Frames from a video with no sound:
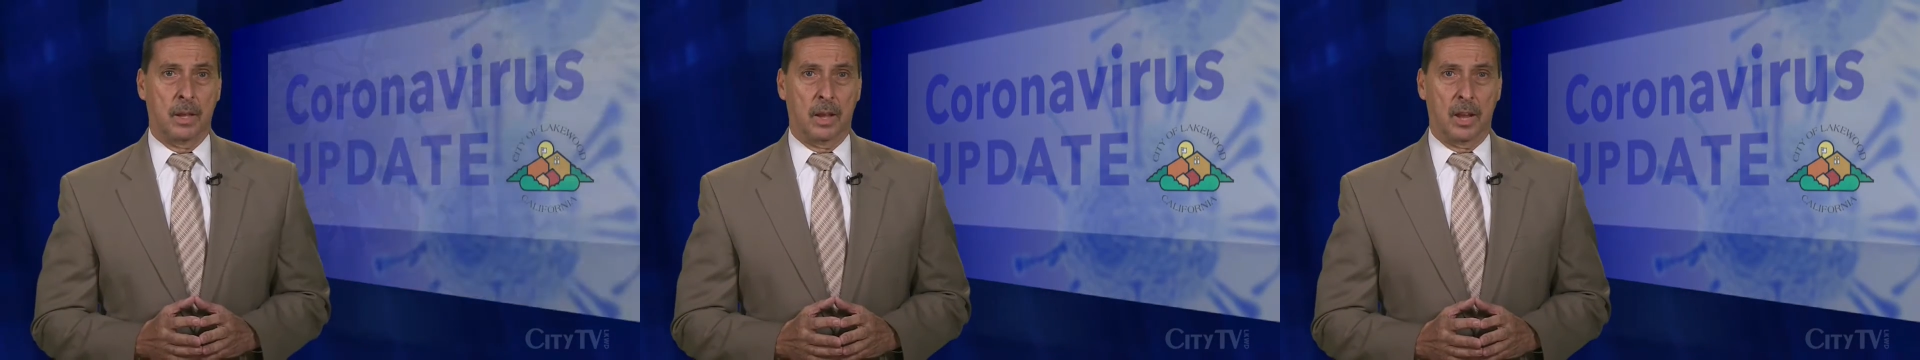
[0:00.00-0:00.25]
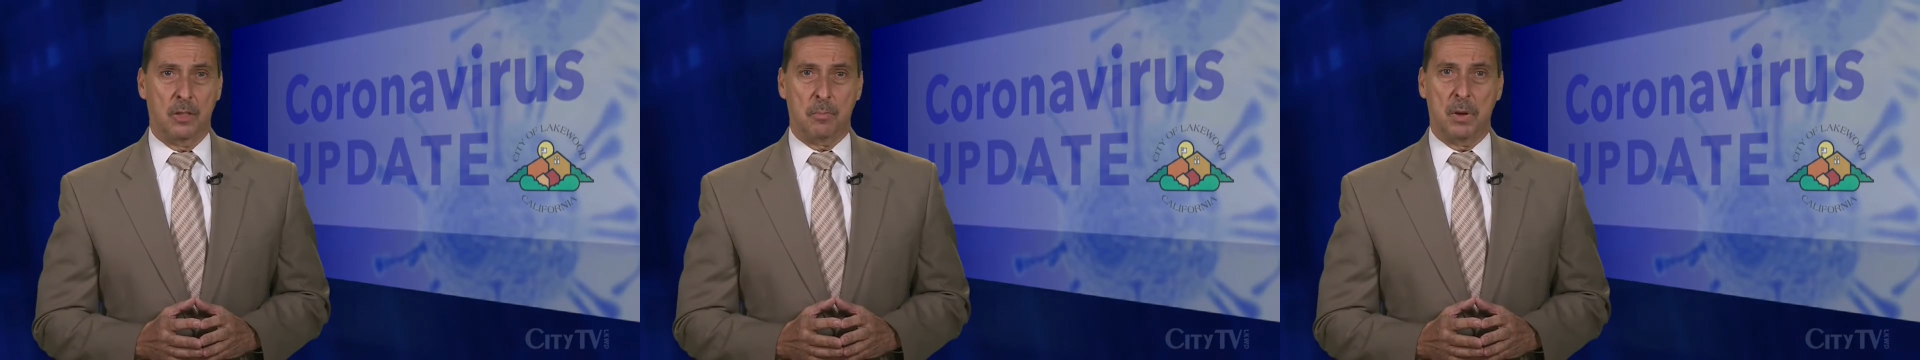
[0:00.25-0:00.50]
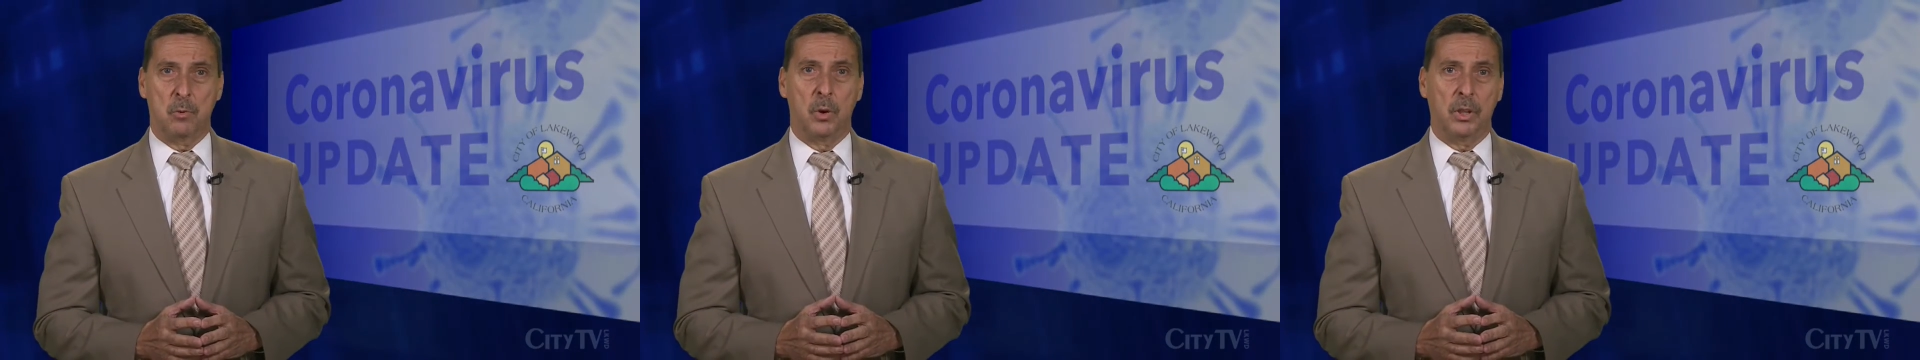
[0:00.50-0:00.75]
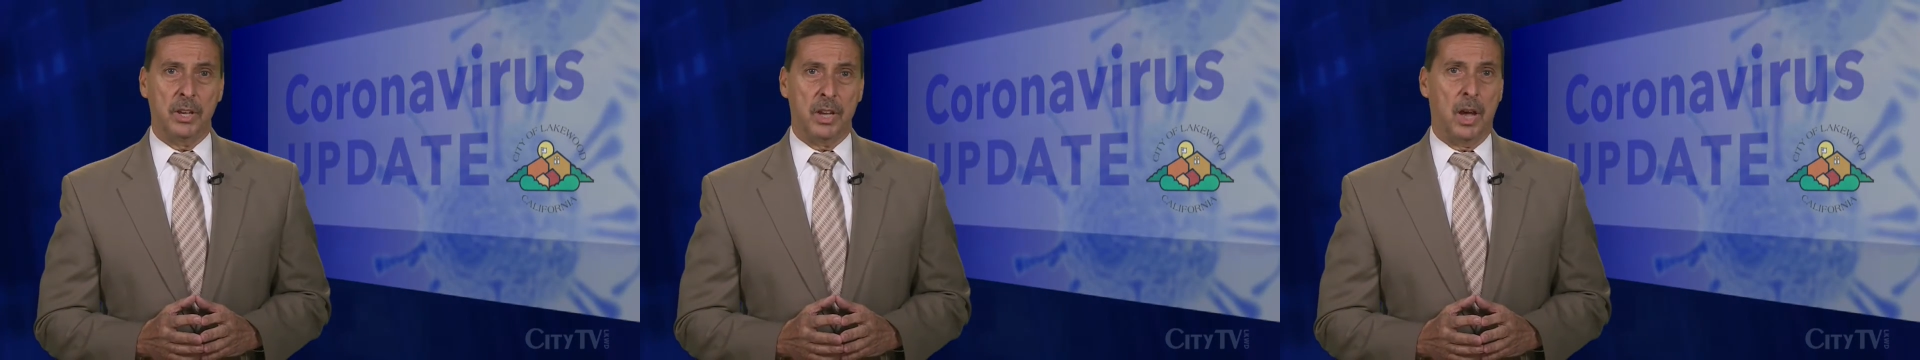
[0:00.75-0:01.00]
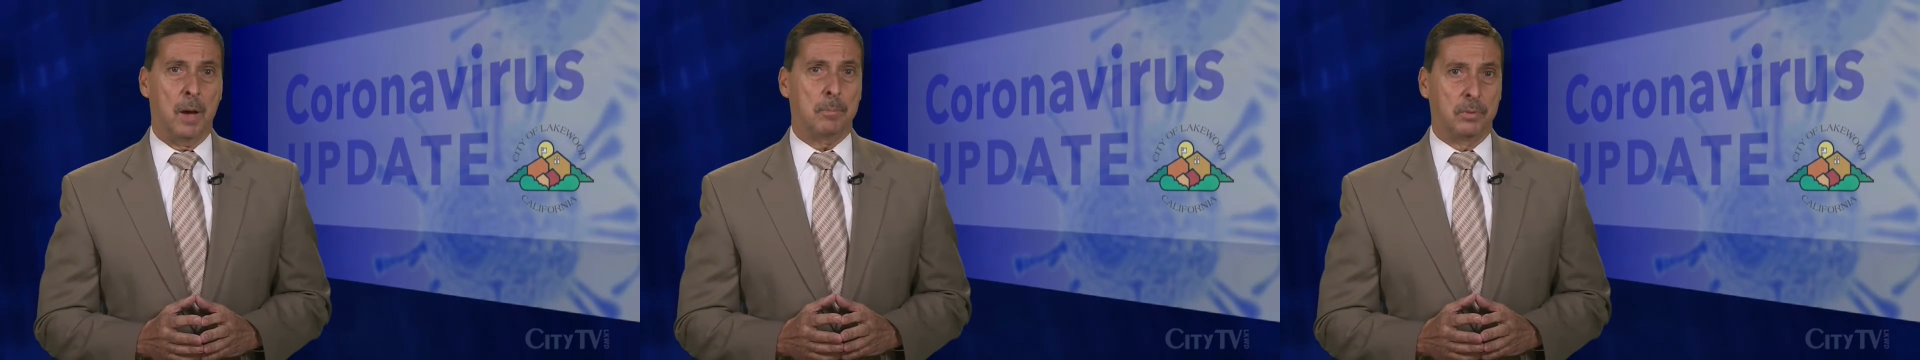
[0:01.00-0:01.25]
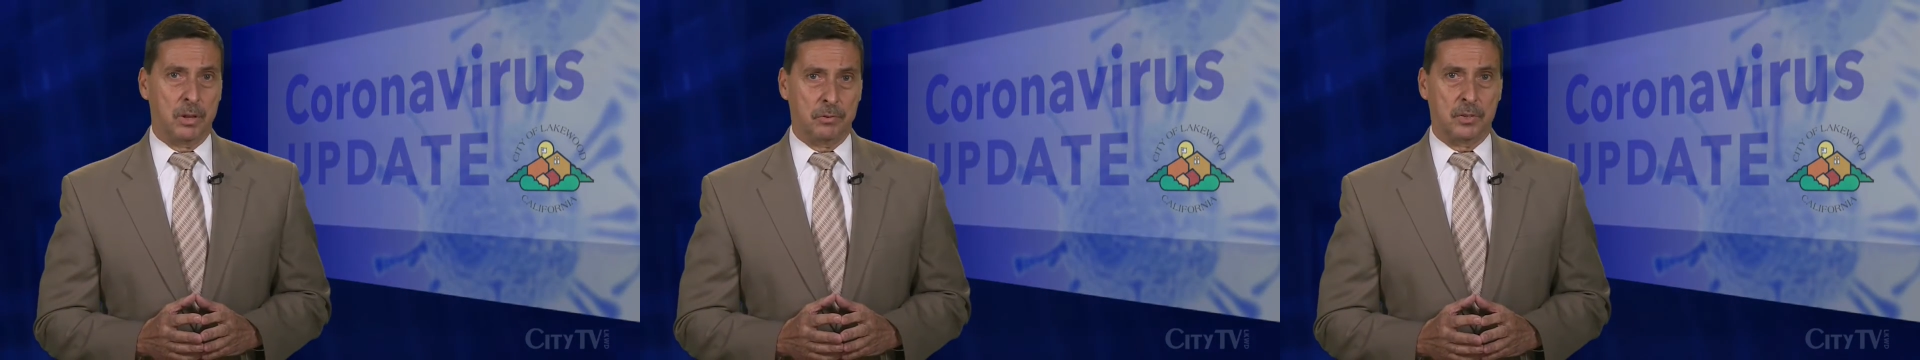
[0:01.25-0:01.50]
It's been really
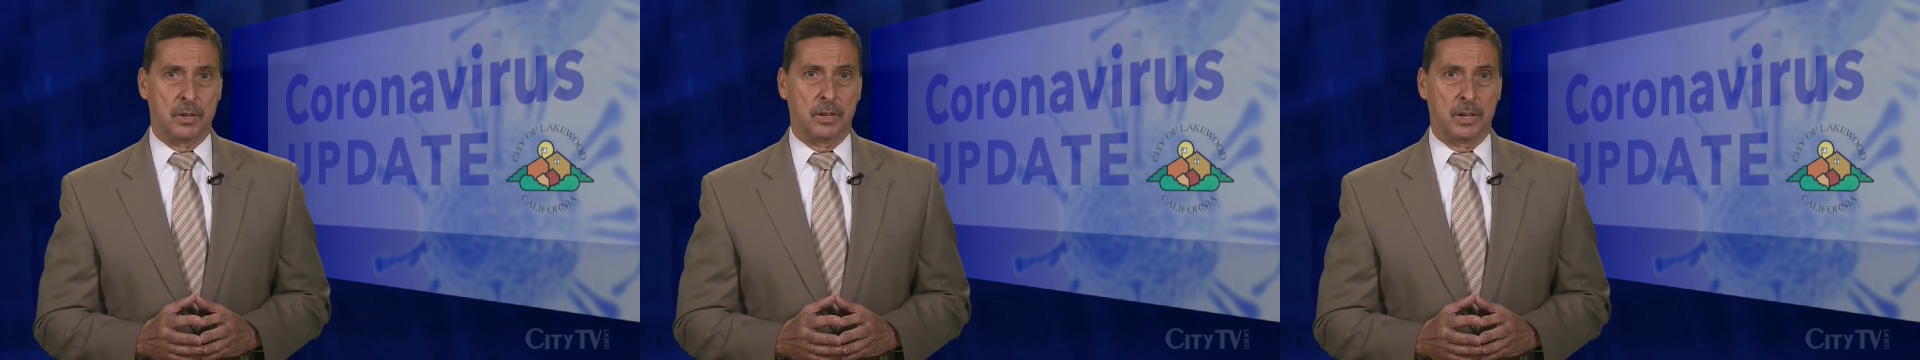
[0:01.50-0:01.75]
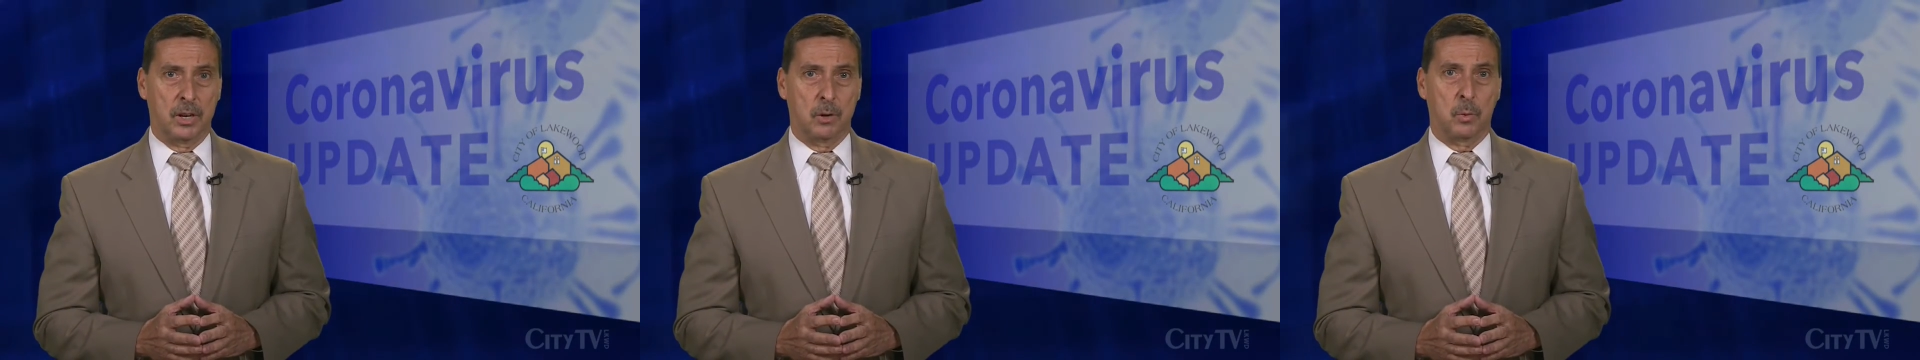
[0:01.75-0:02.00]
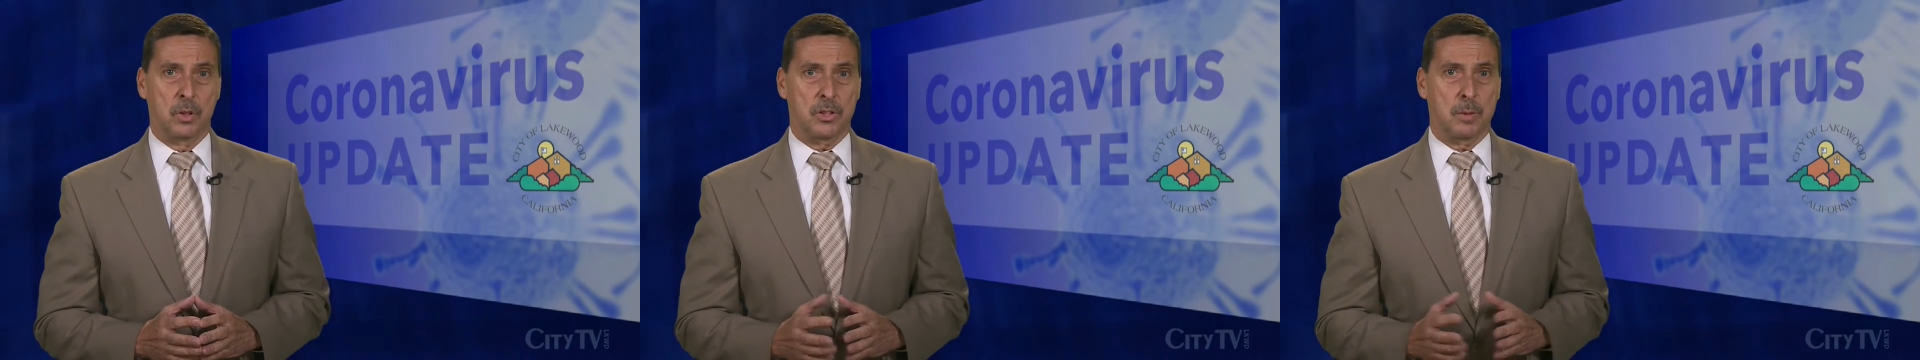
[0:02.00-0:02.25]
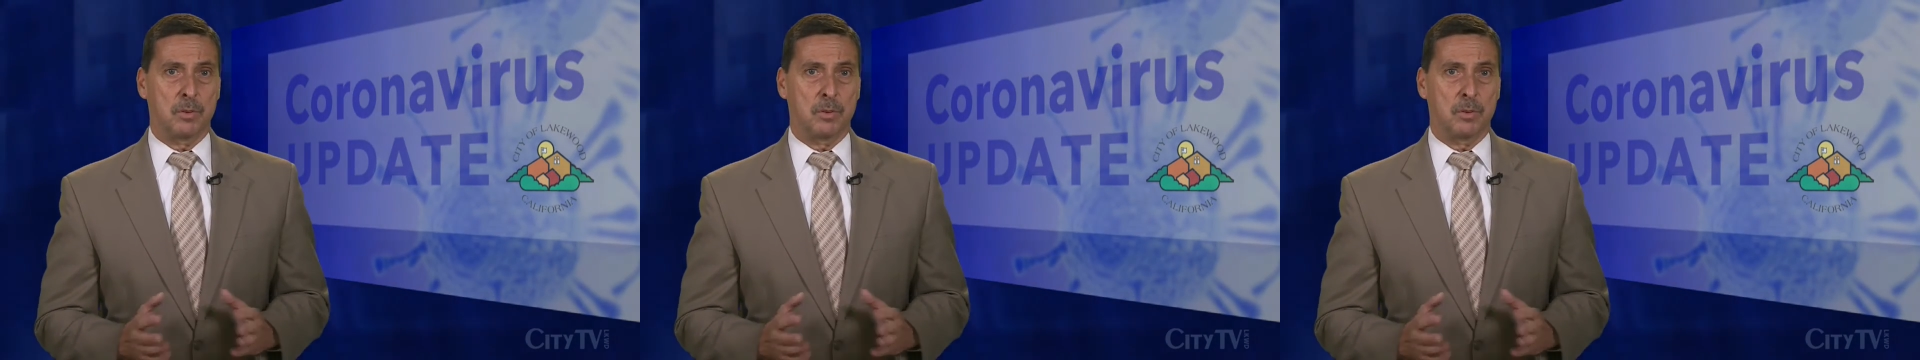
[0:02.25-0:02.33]
uplifting to hear what some